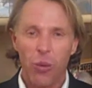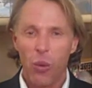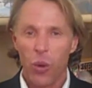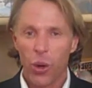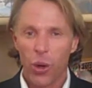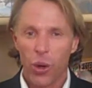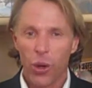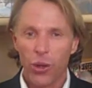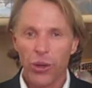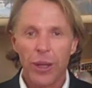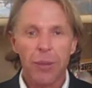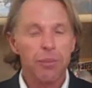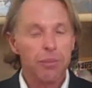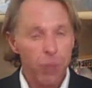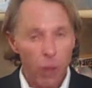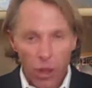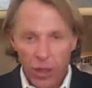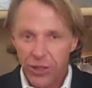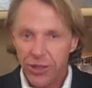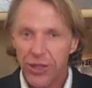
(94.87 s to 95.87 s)
world and
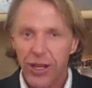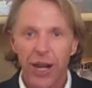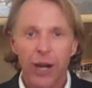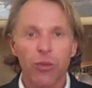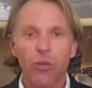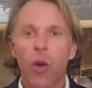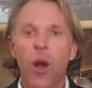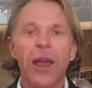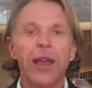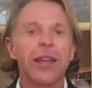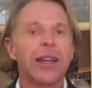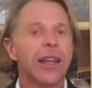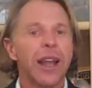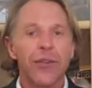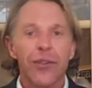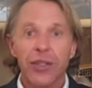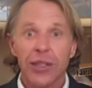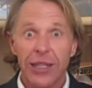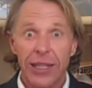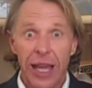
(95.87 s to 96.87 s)
books that I write and
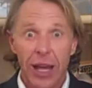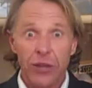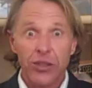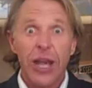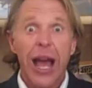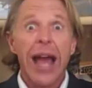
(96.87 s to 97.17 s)
everything else,